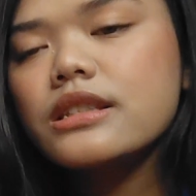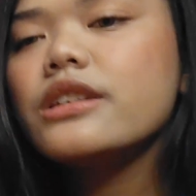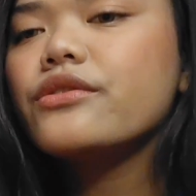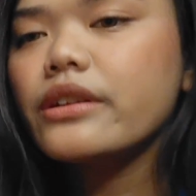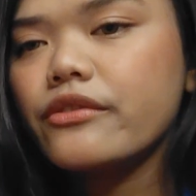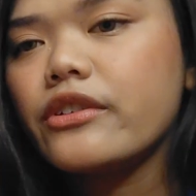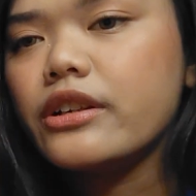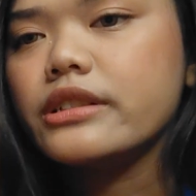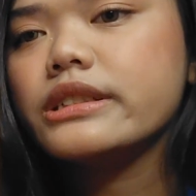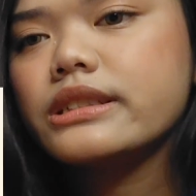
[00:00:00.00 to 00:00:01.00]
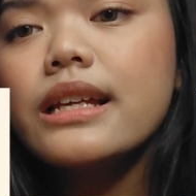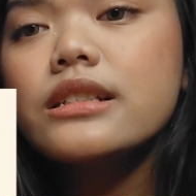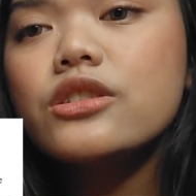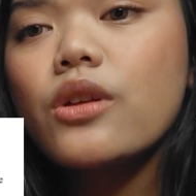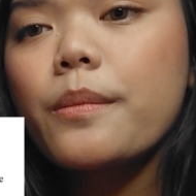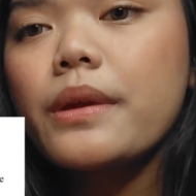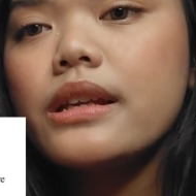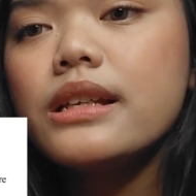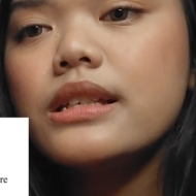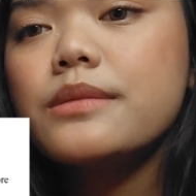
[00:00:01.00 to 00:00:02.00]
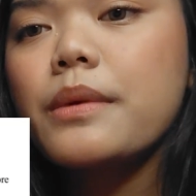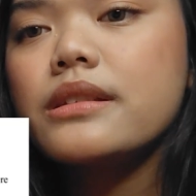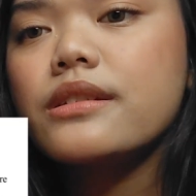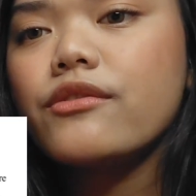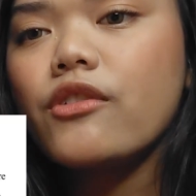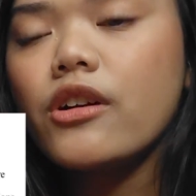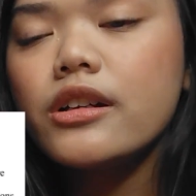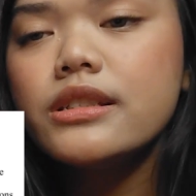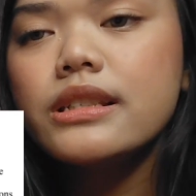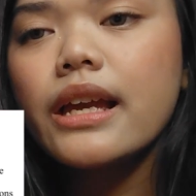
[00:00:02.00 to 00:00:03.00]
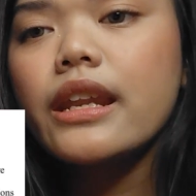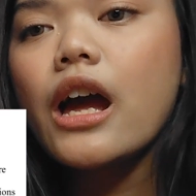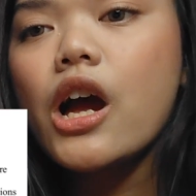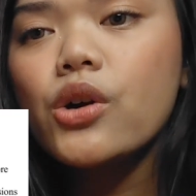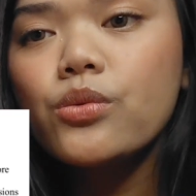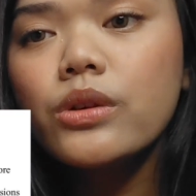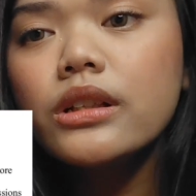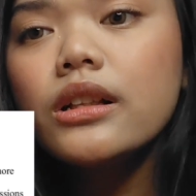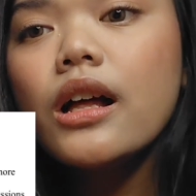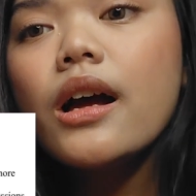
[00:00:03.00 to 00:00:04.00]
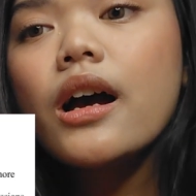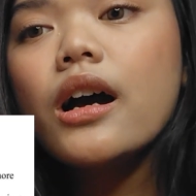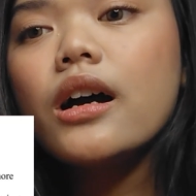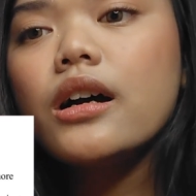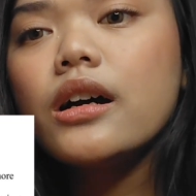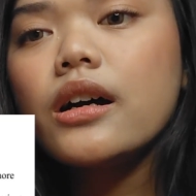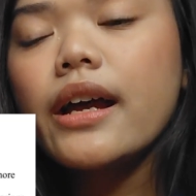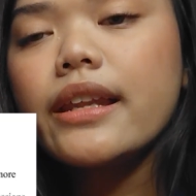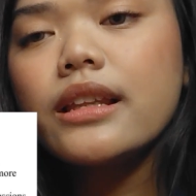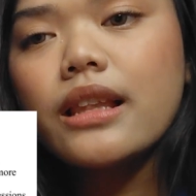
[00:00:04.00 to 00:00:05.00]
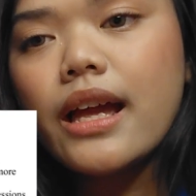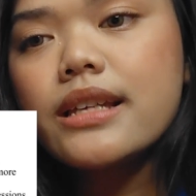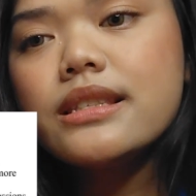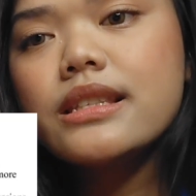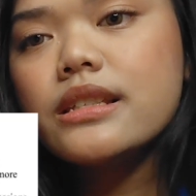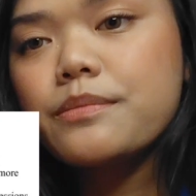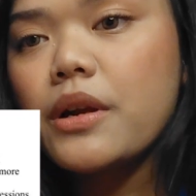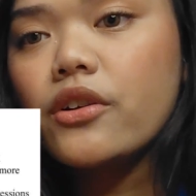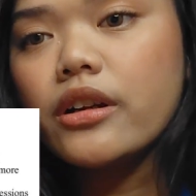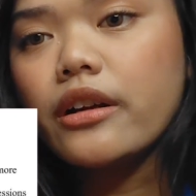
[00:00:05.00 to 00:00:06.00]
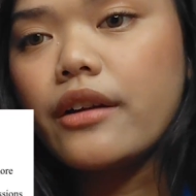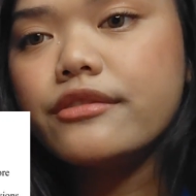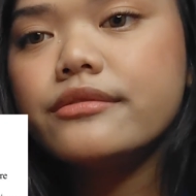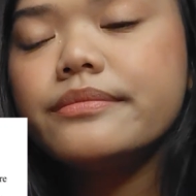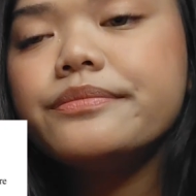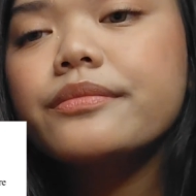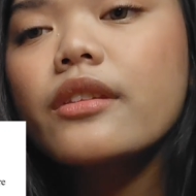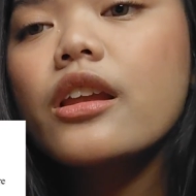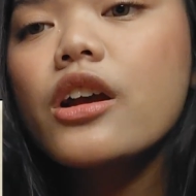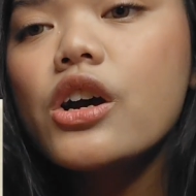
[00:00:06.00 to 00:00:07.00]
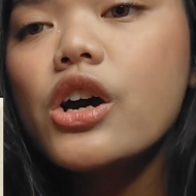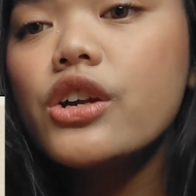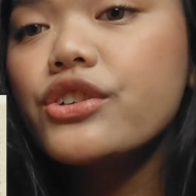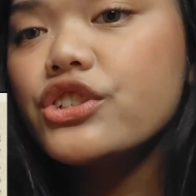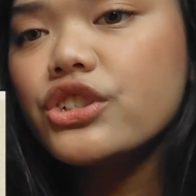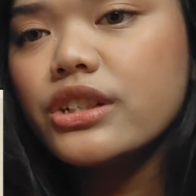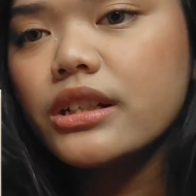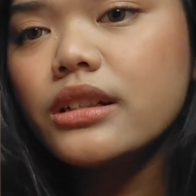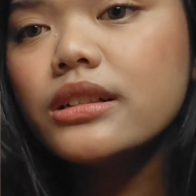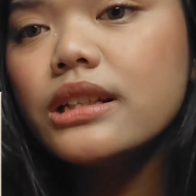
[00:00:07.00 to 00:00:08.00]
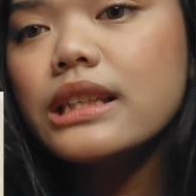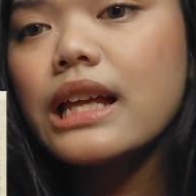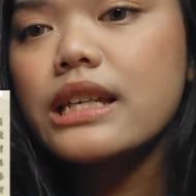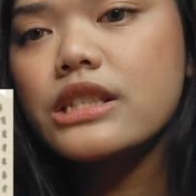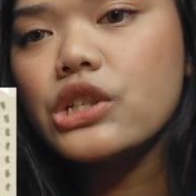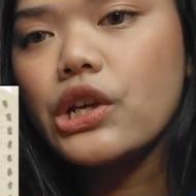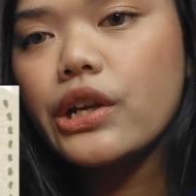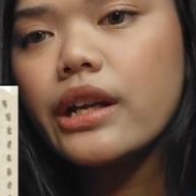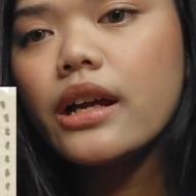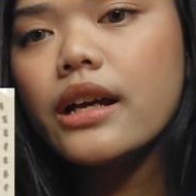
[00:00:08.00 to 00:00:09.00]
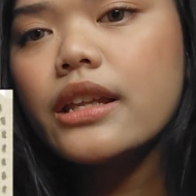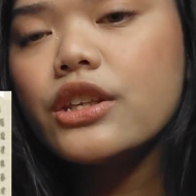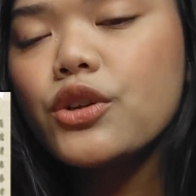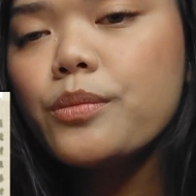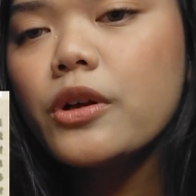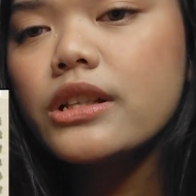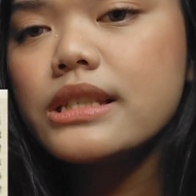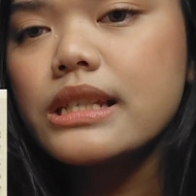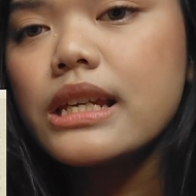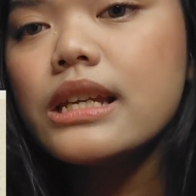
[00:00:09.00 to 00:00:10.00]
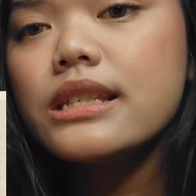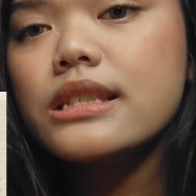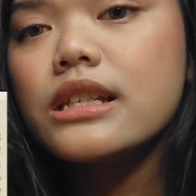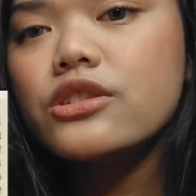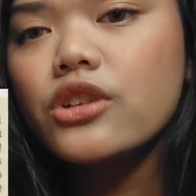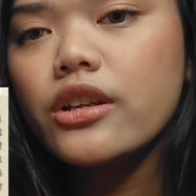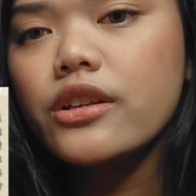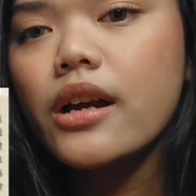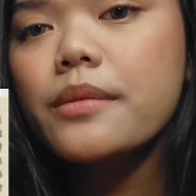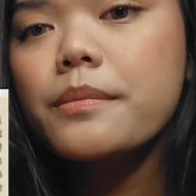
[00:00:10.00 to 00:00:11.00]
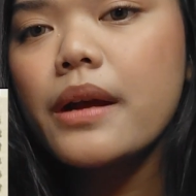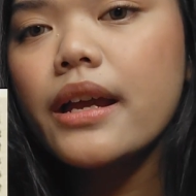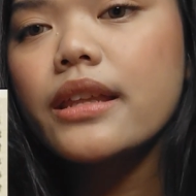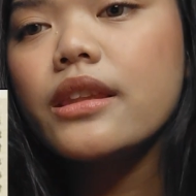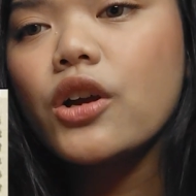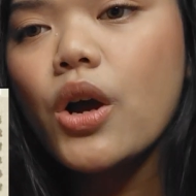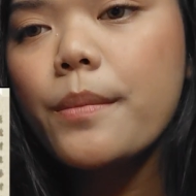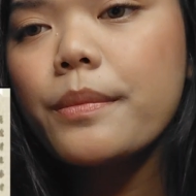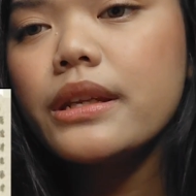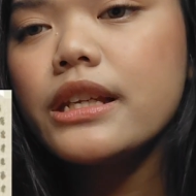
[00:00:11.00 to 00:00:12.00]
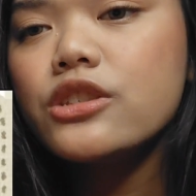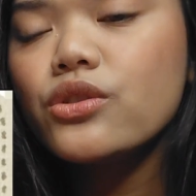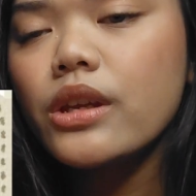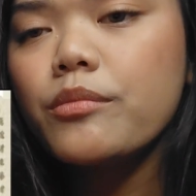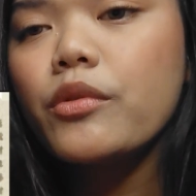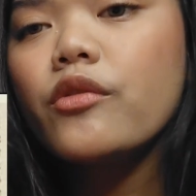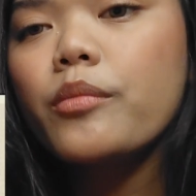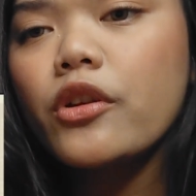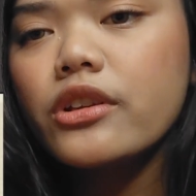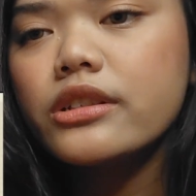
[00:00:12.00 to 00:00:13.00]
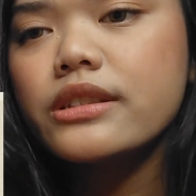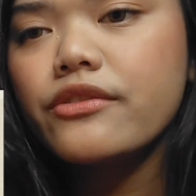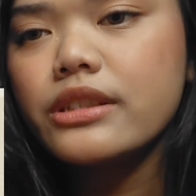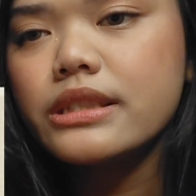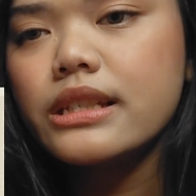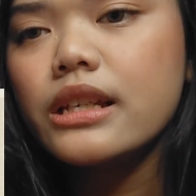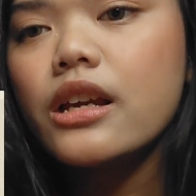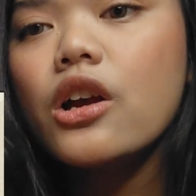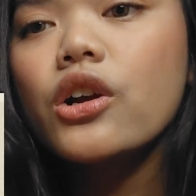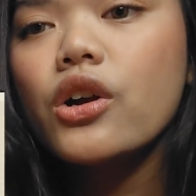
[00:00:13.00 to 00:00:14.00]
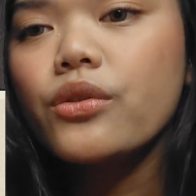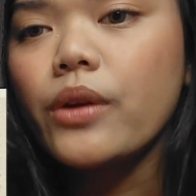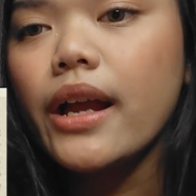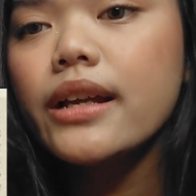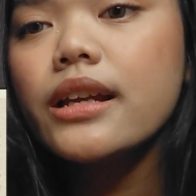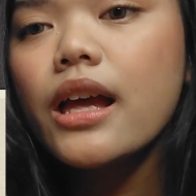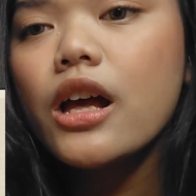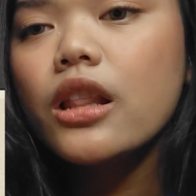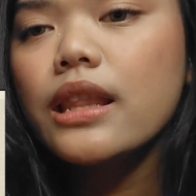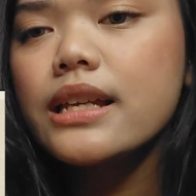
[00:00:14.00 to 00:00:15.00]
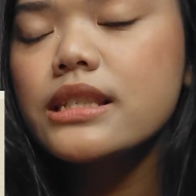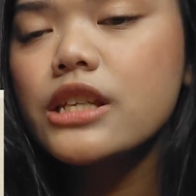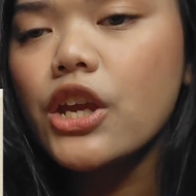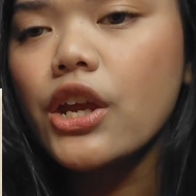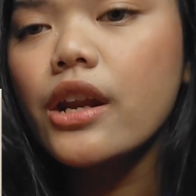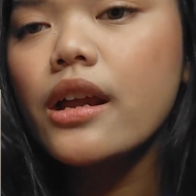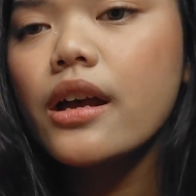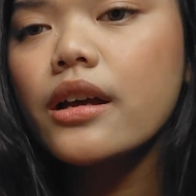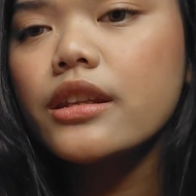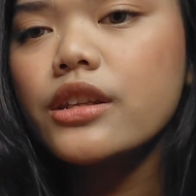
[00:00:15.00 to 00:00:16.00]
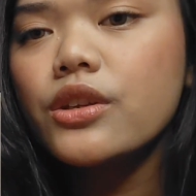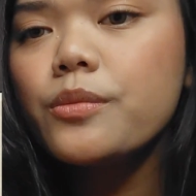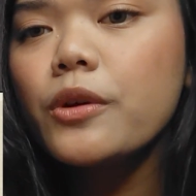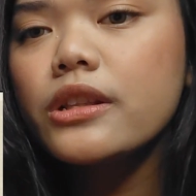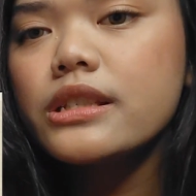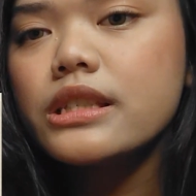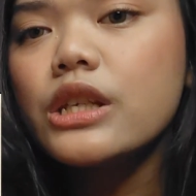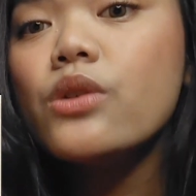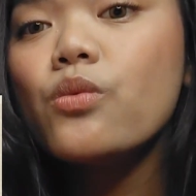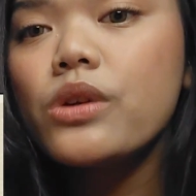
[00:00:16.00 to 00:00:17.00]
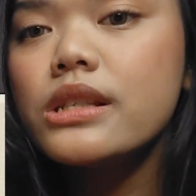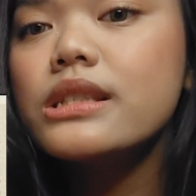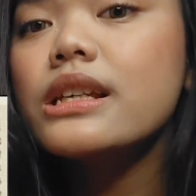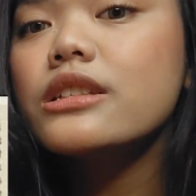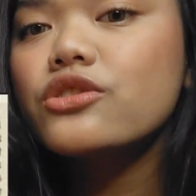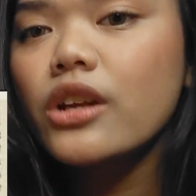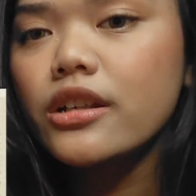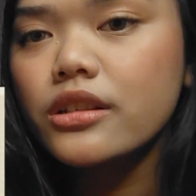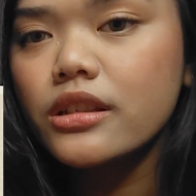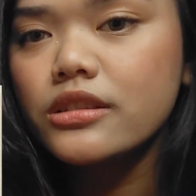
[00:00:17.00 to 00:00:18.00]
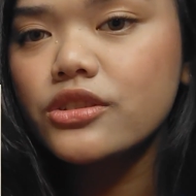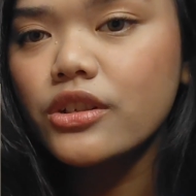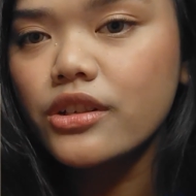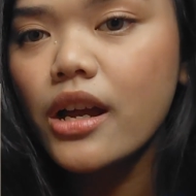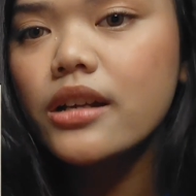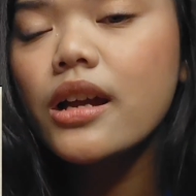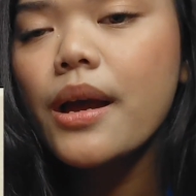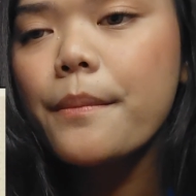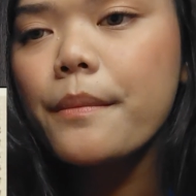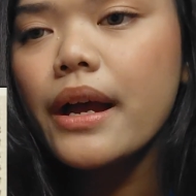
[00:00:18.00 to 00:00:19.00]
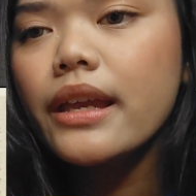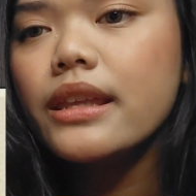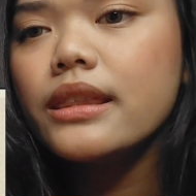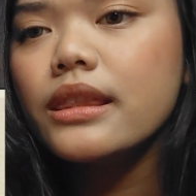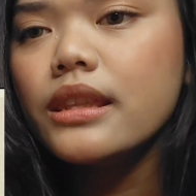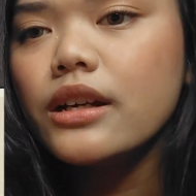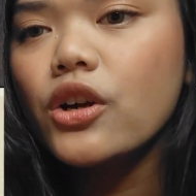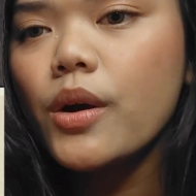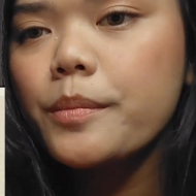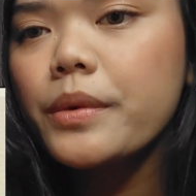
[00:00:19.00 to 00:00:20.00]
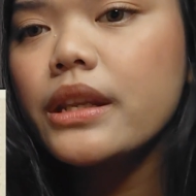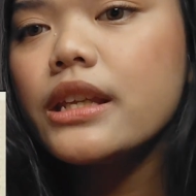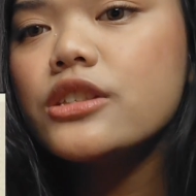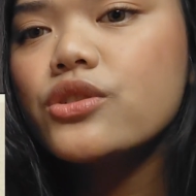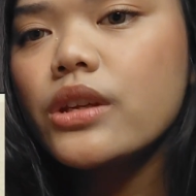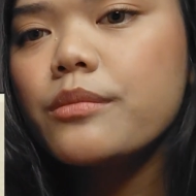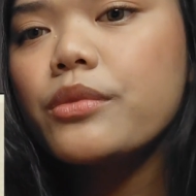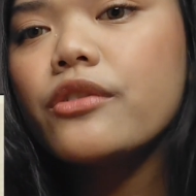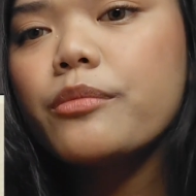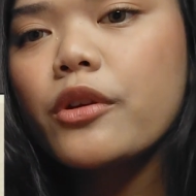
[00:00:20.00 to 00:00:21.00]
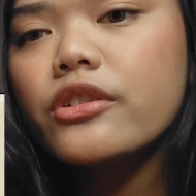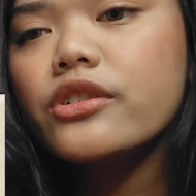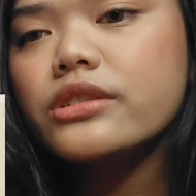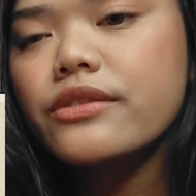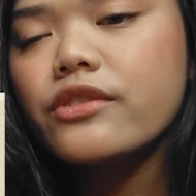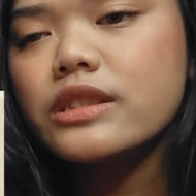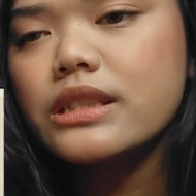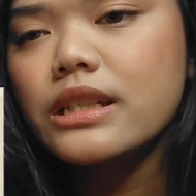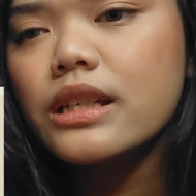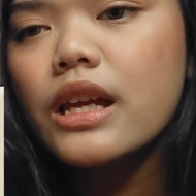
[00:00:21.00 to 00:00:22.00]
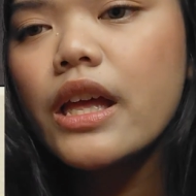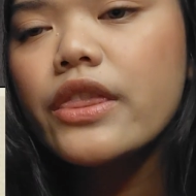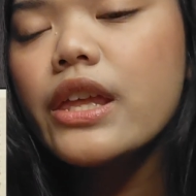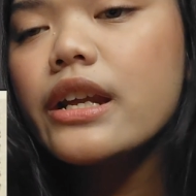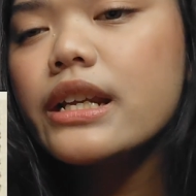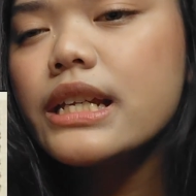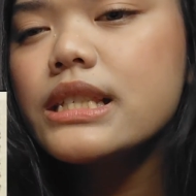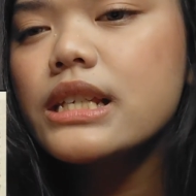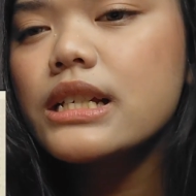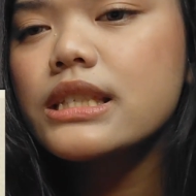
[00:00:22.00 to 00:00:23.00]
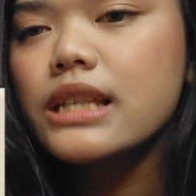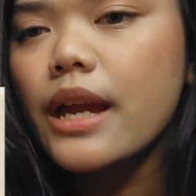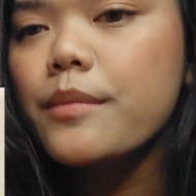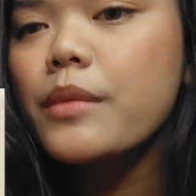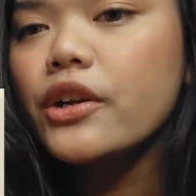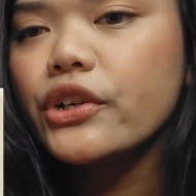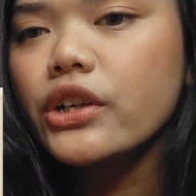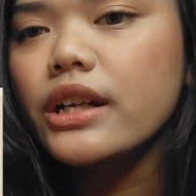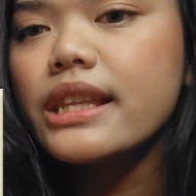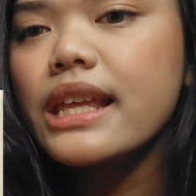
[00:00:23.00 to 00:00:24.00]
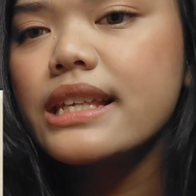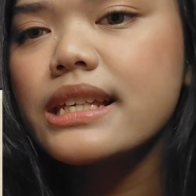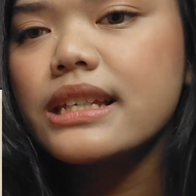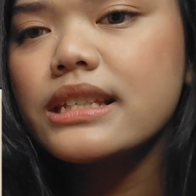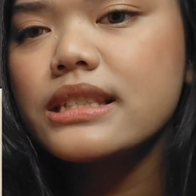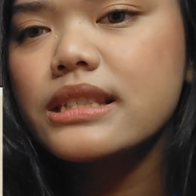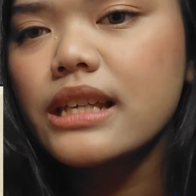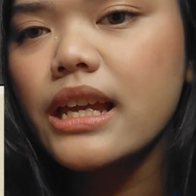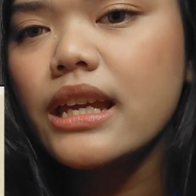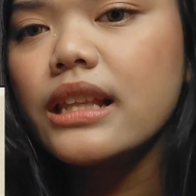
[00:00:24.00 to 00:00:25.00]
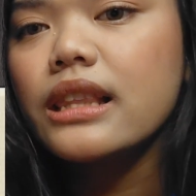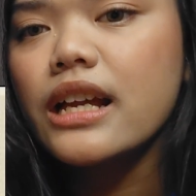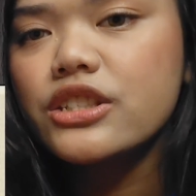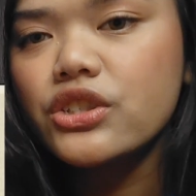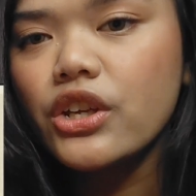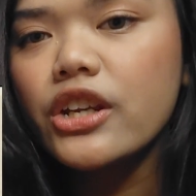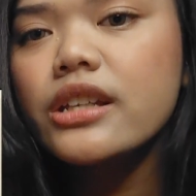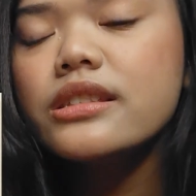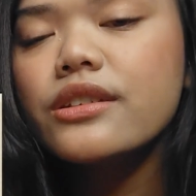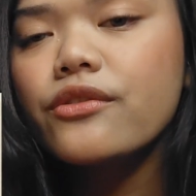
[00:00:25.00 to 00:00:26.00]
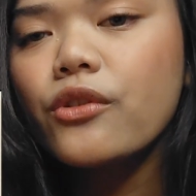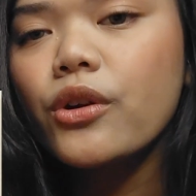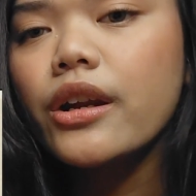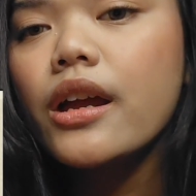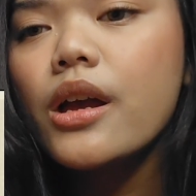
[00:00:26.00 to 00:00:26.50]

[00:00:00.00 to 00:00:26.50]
the reference. Next topic is passive voice, and I will analyze this paragraph. Original, last year, a new policy is introduced by the company to improve productivity. Correct. Last year, a new policy was introduced by the company to improve productivity. There is a time marker that say last year, therefore